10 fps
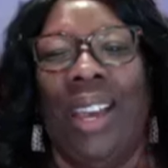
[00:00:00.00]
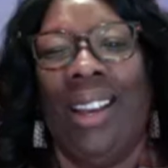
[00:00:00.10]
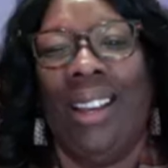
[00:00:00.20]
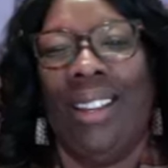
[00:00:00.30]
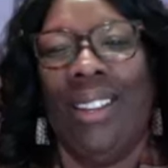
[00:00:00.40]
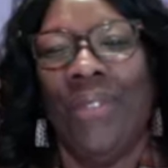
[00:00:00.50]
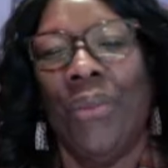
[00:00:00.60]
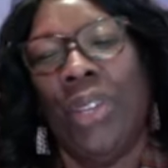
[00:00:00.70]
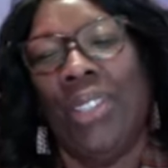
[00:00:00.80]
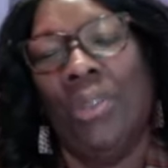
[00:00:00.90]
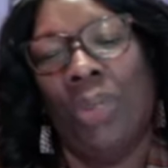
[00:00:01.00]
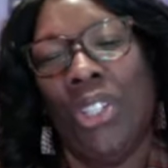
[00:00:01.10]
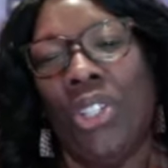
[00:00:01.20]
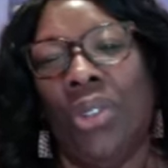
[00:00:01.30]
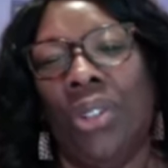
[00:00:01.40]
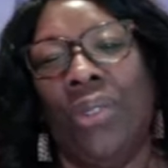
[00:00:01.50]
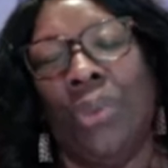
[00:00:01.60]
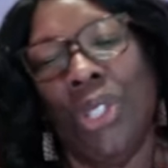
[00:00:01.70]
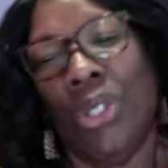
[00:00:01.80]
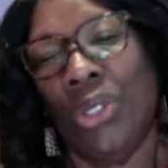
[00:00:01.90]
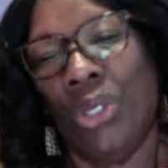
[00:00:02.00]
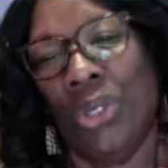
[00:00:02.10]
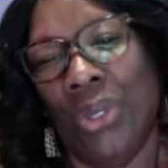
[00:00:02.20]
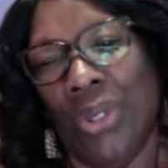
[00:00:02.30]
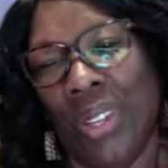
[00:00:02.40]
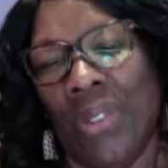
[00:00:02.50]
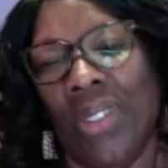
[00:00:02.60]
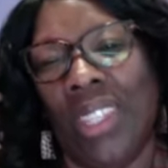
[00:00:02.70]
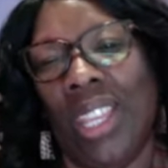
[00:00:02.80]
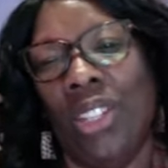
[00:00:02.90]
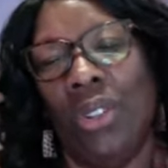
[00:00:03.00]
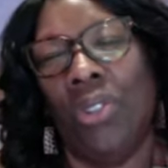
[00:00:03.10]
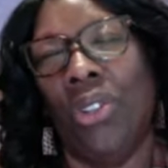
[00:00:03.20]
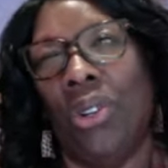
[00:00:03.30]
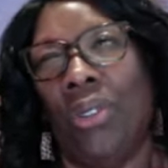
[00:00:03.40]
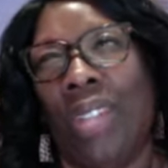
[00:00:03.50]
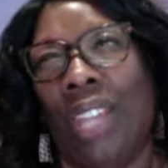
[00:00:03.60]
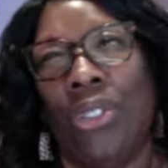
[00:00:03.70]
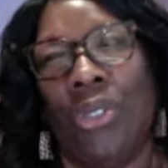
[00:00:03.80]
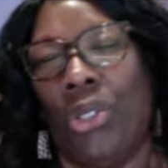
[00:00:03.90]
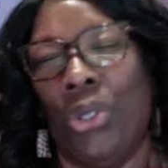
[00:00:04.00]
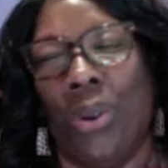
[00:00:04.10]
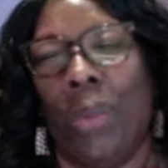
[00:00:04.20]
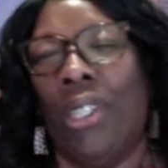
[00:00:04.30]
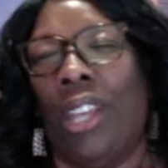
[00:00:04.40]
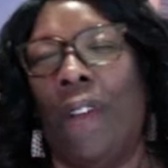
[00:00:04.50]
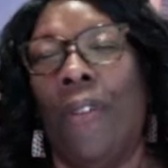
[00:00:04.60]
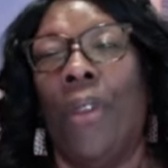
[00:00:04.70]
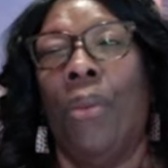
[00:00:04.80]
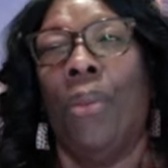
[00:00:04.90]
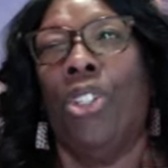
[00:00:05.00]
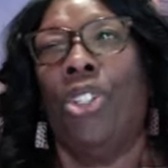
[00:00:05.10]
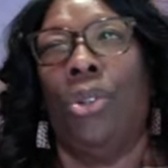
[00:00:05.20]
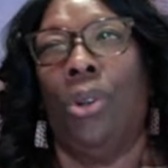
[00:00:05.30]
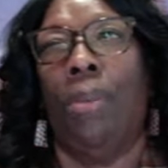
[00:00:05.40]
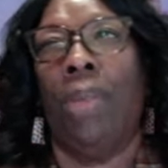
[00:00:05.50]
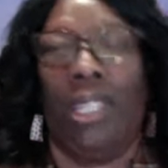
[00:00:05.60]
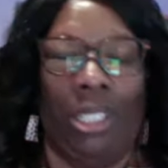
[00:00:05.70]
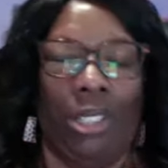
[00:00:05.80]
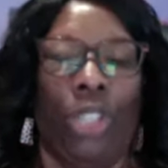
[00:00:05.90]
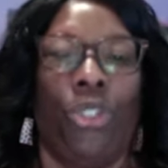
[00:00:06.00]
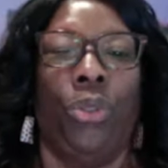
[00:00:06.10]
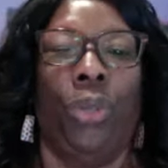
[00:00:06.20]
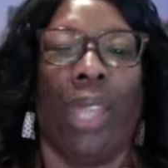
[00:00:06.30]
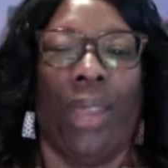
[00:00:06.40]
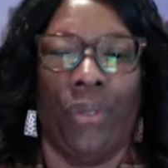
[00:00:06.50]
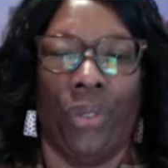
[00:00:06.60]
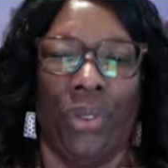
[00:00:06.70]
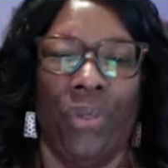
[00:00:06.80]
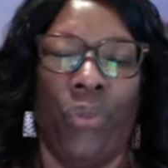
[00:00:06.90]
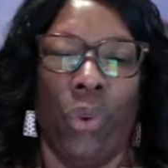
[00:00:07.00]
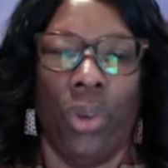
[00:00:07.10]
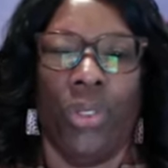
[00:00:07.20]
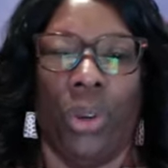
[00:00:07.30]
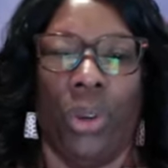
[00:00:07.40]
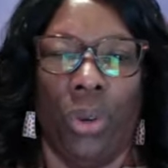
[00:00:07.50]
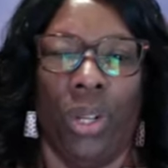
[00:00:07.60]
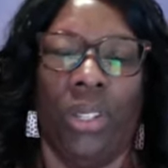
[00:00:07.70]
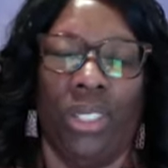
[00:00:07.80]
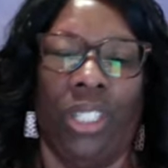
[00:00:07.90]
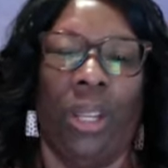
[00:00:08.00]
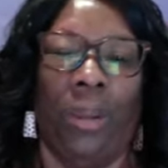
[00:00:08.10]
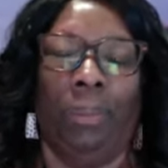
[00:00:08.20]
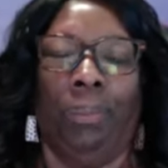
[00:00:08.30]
uh what's what's your what's your story that your your not your story, I'm sorry. What's your message that you would like for for the audience to know?